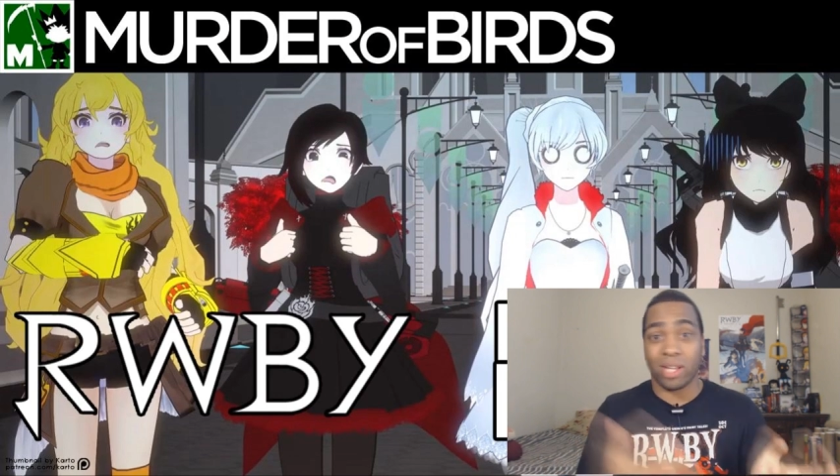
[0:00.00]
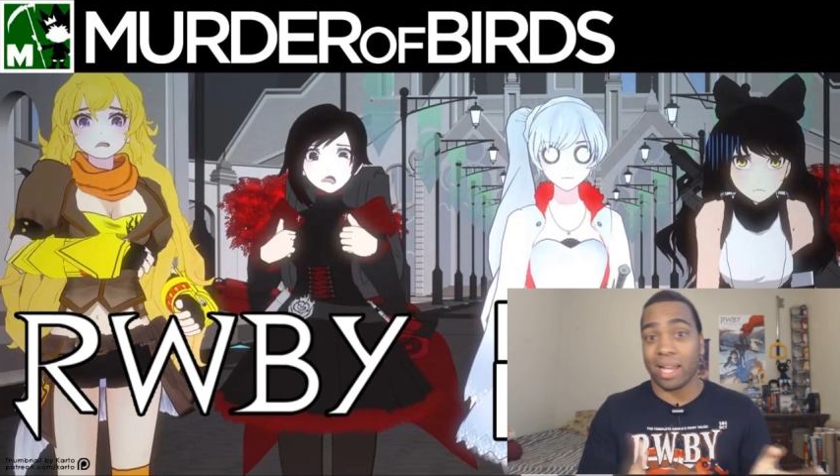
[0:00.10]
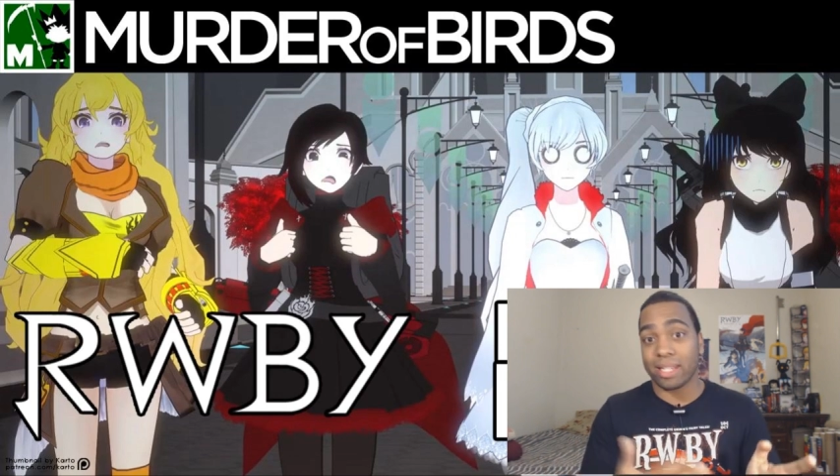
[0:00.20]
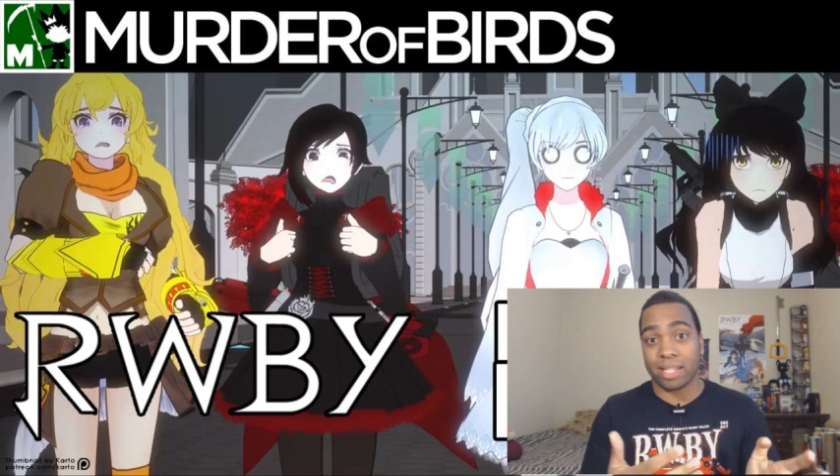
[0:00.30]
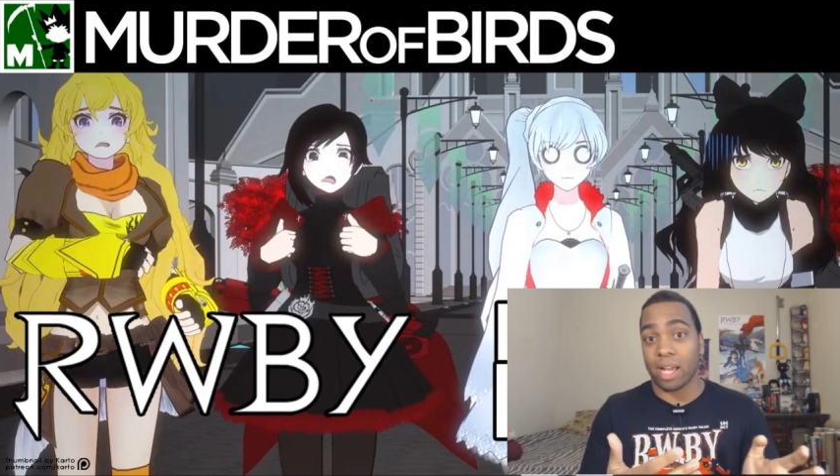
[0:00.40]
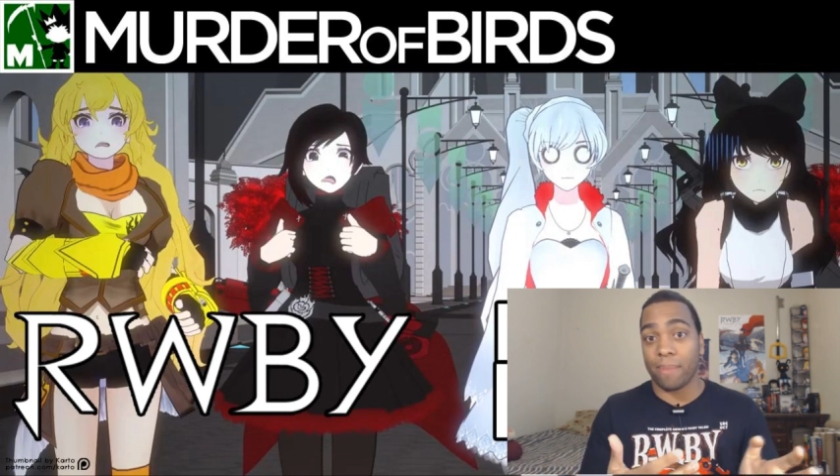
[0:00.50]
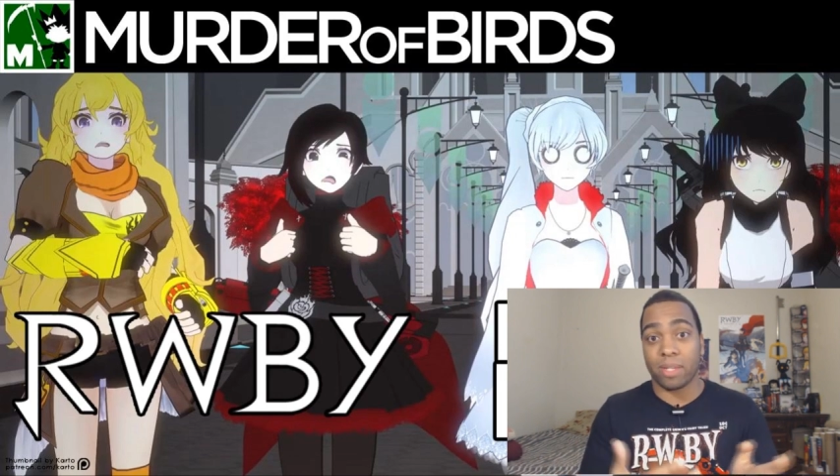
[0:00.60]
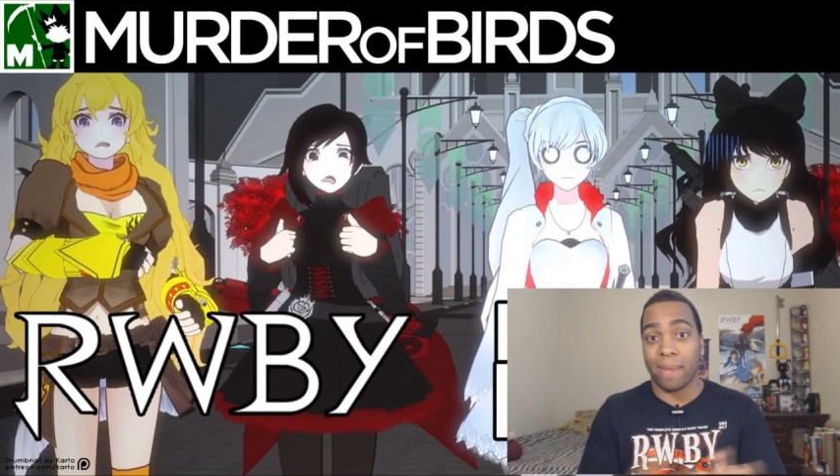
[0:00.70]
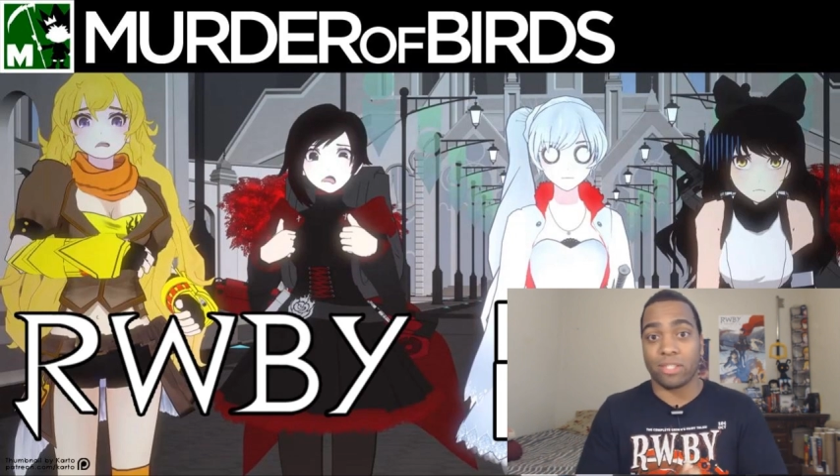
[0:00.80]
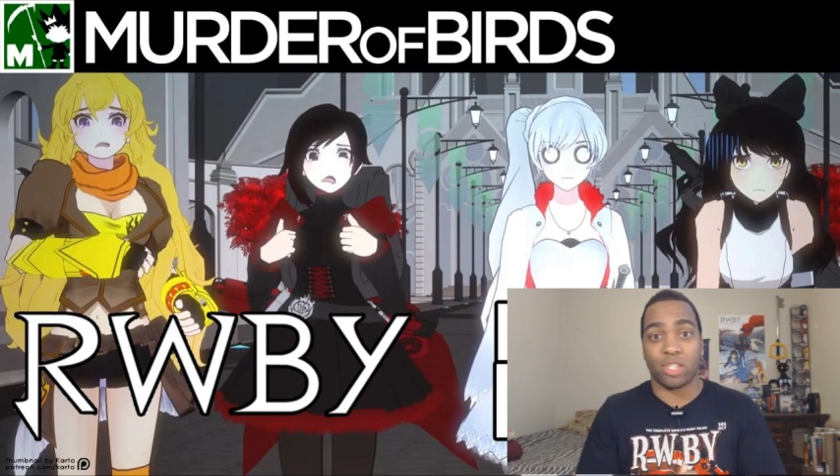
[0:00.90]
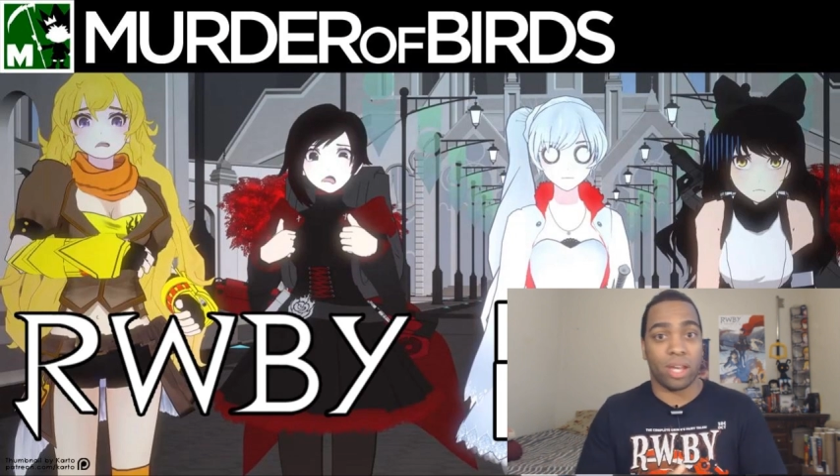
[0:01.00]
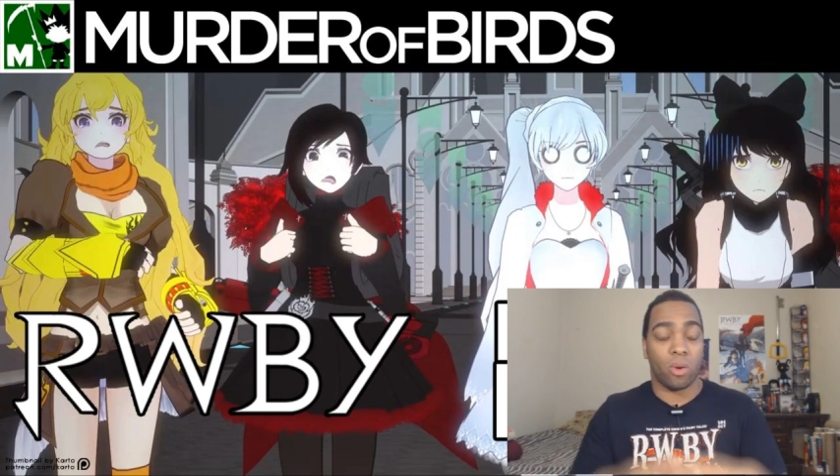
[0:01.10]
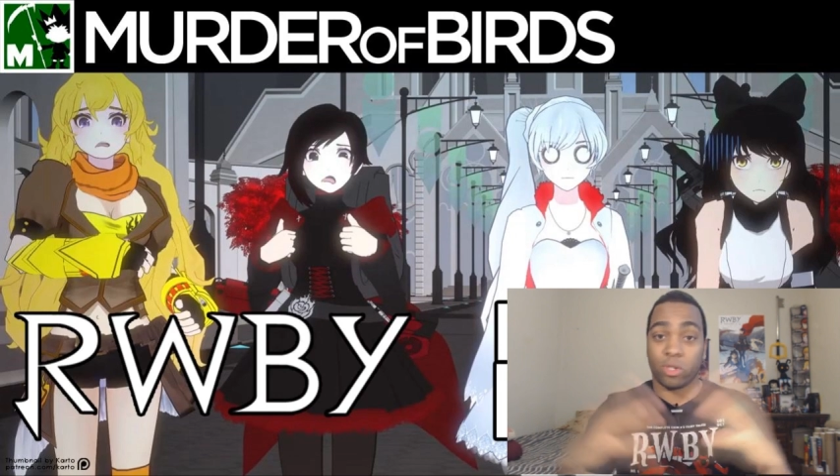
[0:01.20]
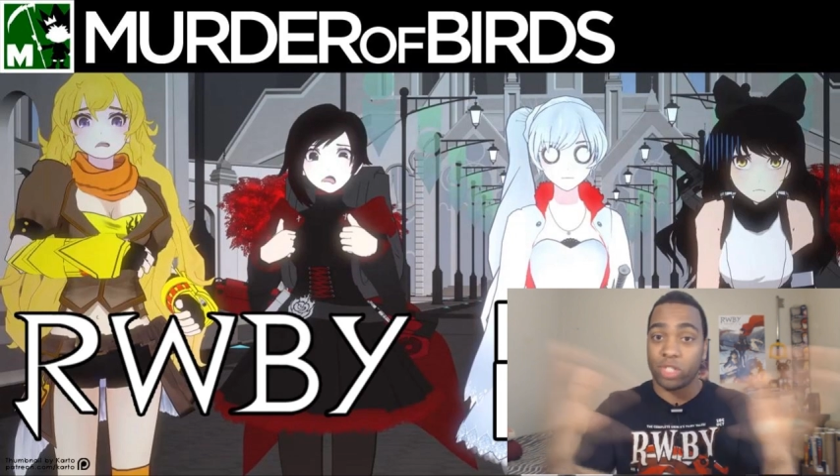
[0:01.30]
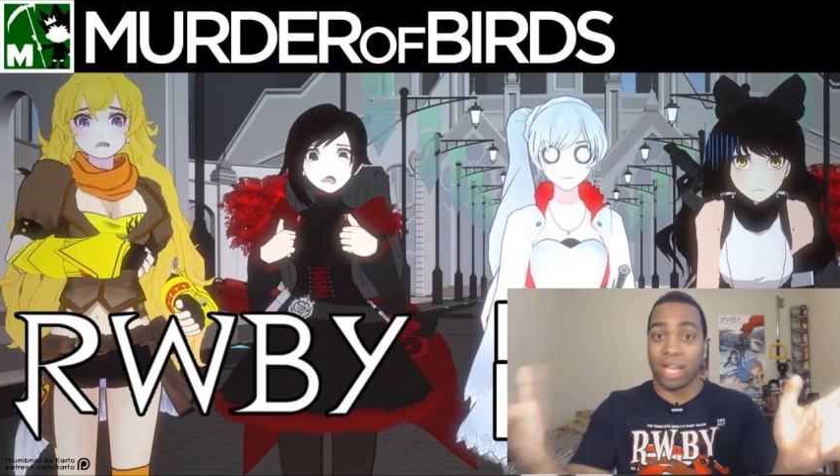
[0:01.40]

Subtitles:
you guys can come to my channel or